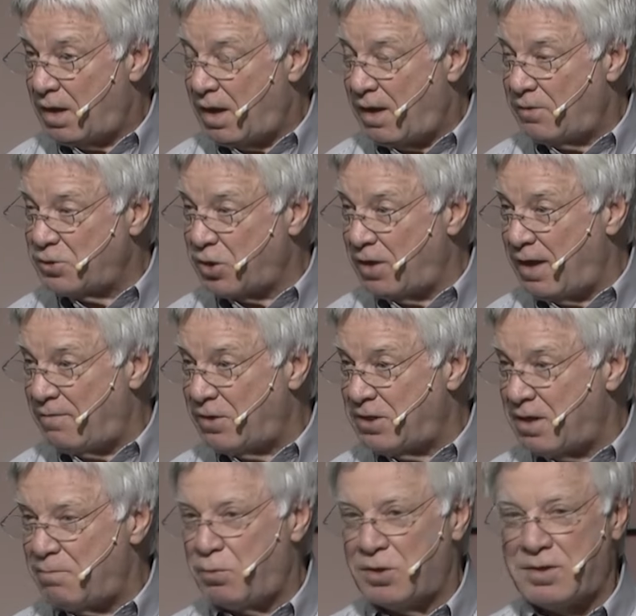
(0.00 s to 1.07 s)
I was going to have a
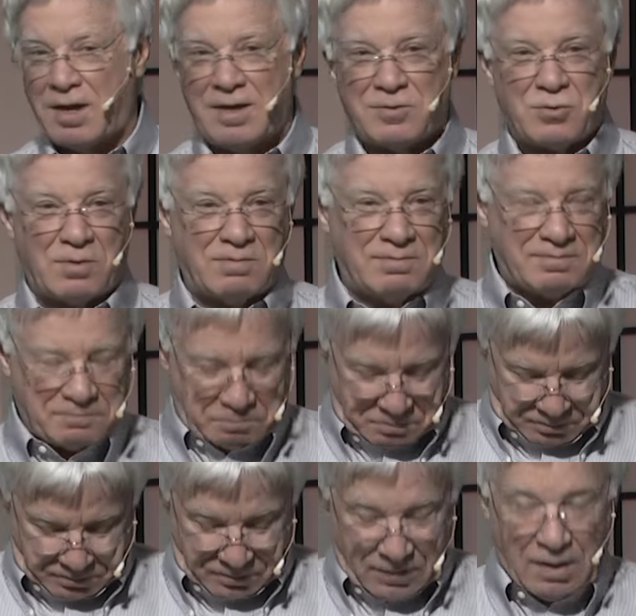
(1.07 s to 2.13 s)
temper tantrum.
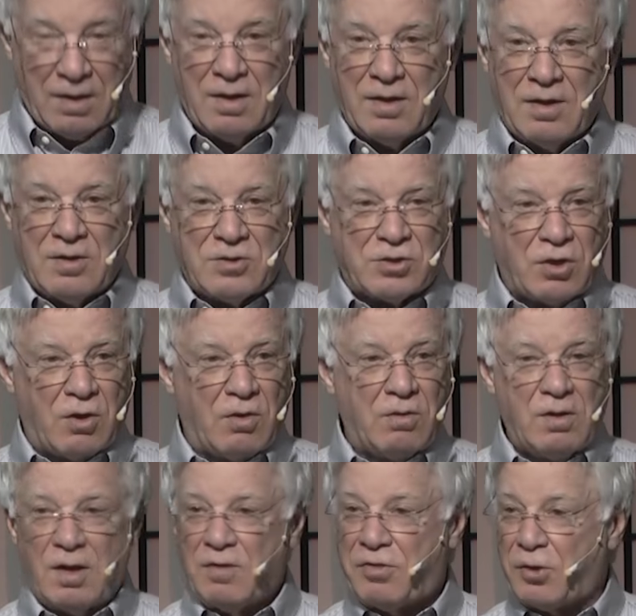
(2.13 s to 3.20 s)

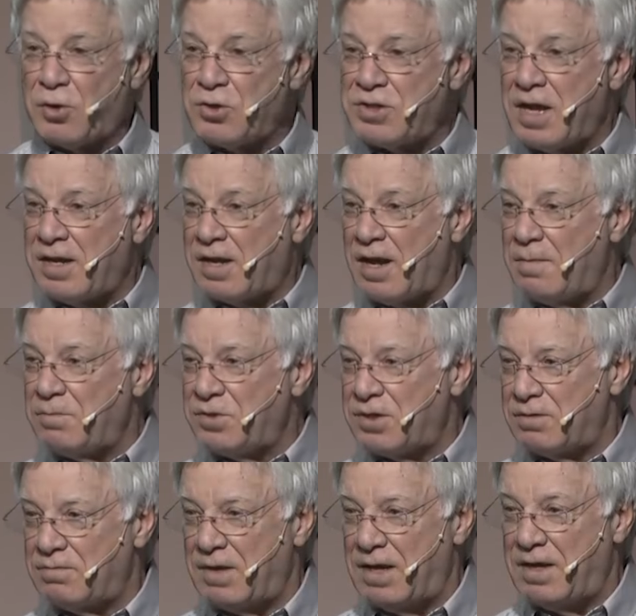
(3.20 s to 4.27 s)
So Thursday
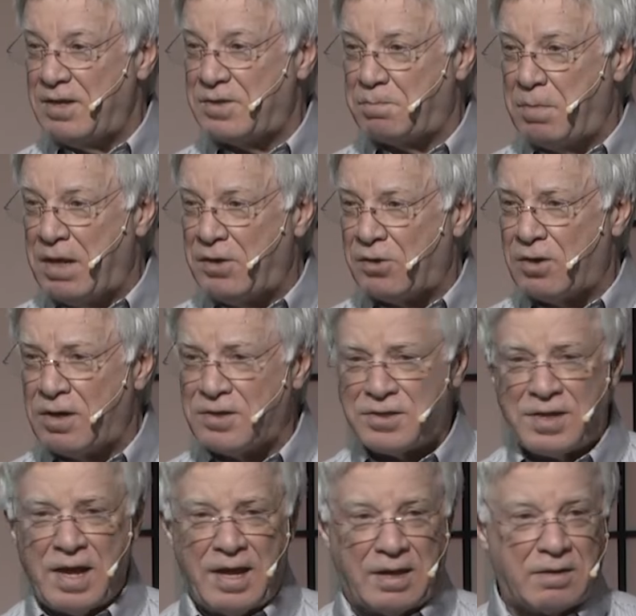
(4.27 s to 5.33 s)
comes and he's meaner than a
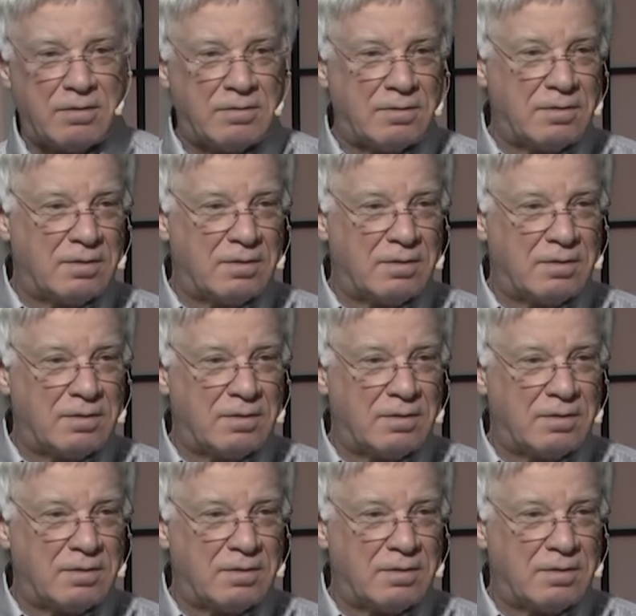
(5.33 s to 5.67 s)
snake.